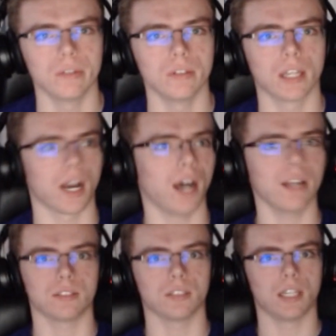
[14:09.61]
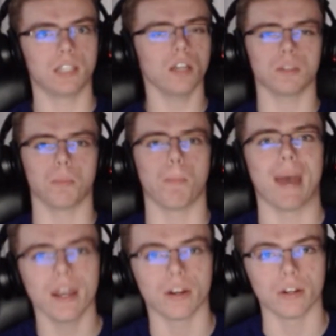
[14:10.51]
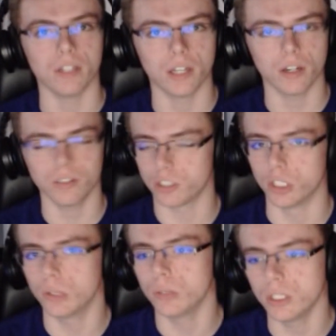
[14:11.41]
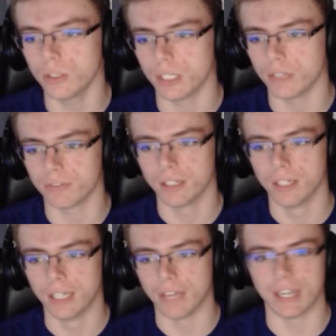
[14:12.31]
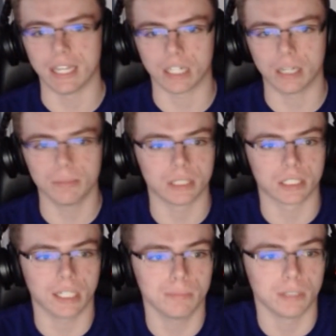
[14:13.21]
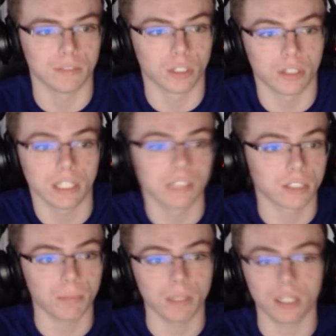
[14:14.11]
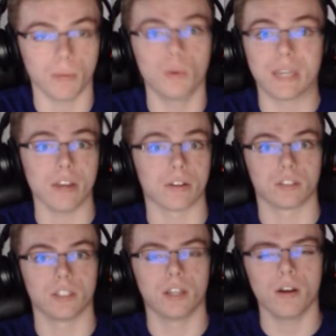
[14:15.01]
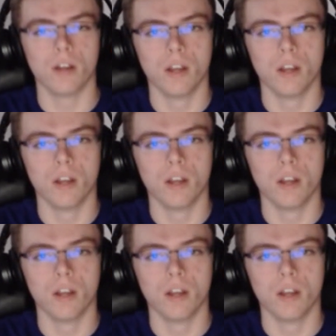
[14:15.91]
Like honestly, it doesn't matter. You know, just do you, and if if hate comes, it comes. If good things come, they come. Who cares? You know.